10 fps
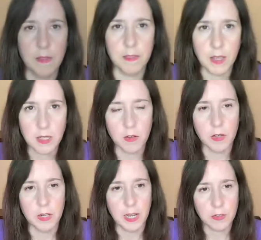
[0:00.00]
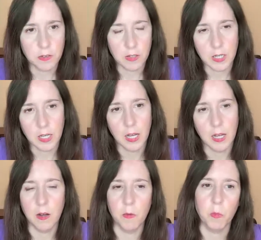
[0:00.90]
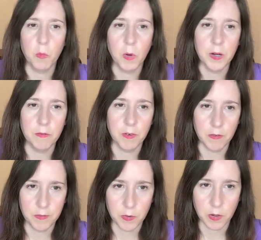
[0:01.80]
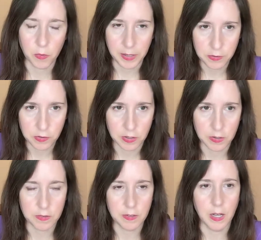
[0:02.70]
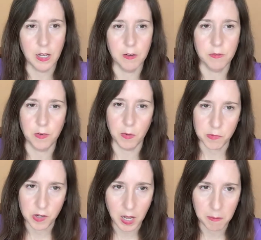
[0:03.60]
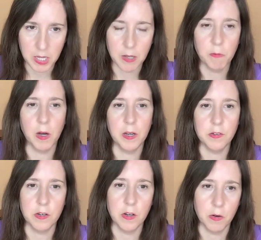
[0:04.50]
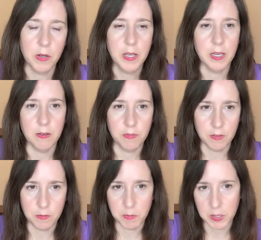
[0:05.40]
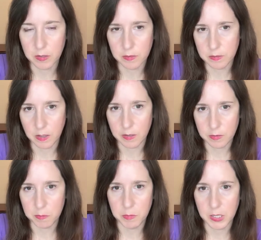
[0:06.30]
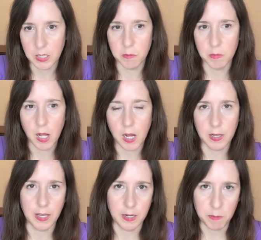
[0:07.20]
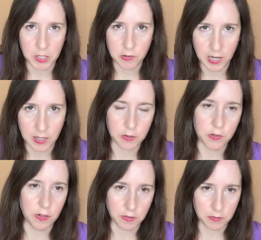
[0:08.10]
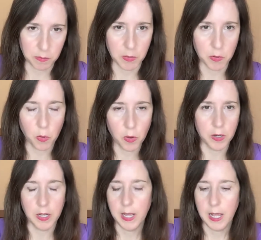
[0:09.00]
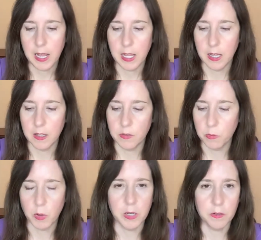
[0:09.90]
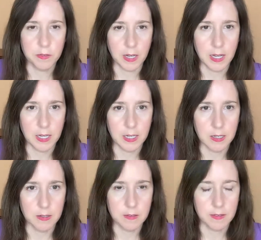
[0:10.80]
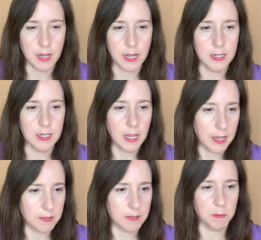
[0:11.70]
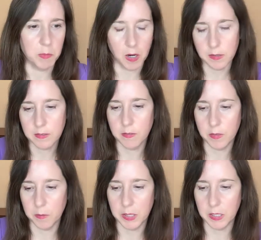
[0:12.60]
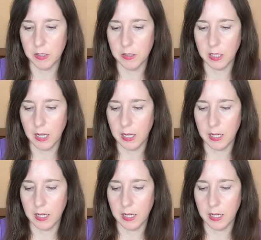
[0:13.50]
Thank you. And actually, one of our viewer questions from Tommy wanted to know if this bill does become law, can it be challenged at the Supreme Court? And what you're saying is that, yes, parts of the bill